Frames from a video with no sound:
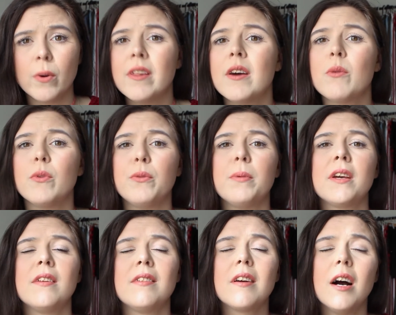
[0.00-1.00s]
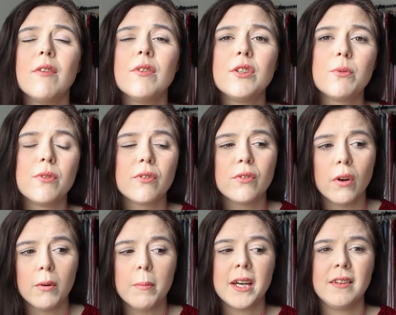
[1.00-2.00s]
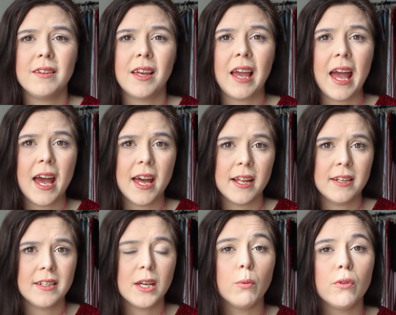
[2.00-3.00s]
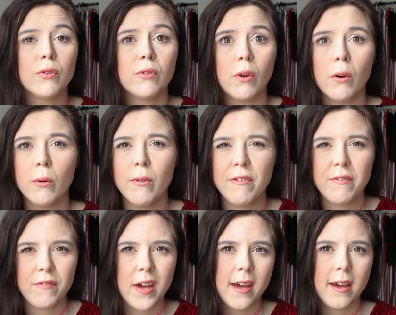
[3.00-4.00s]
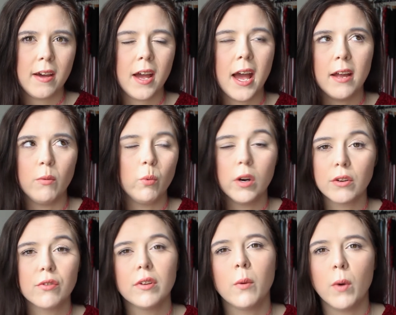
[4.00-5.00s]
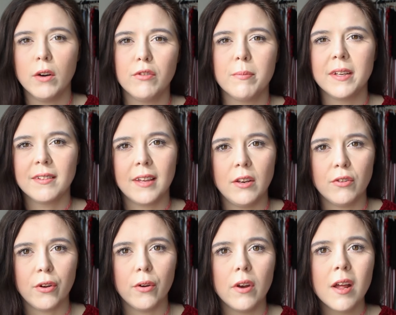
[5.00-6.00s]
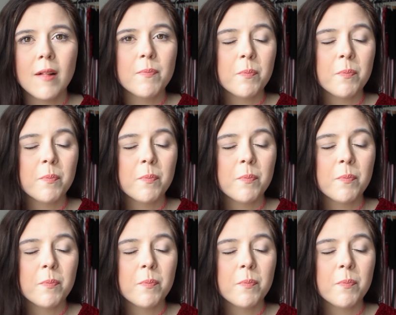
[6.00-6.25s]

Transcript: with it was because the coverage was so amazing and it was so fair and worked really well for my skin tone.